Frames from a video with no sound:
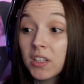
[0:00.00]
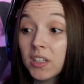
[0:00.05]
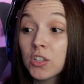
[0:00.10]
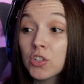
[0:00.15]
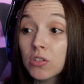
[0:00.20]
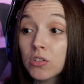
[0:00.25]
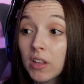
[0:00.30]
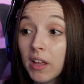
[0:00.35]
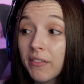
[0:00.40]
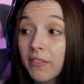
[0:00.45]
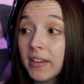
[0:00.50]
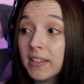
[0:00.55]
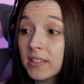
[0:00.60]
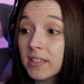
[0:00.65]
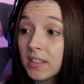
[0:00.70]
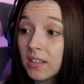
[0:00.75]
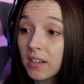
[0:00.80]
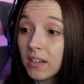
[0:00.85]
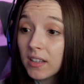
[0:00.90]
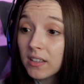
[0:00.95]
They should have asked
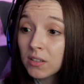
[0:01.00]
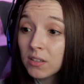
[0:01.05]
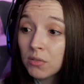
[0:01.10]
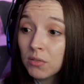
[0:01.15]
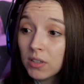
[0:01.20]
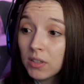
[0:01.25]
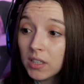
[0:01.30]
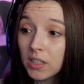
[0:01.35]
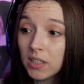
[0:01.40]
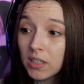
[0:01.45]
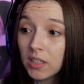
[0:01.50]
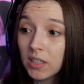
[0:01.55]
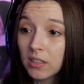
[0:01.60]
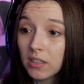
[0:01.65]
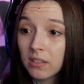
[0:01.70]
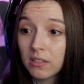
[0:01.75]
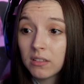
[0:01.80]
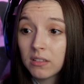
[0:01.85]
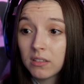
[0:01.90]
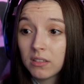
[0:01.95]
the Red
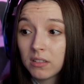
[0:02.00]
Queen!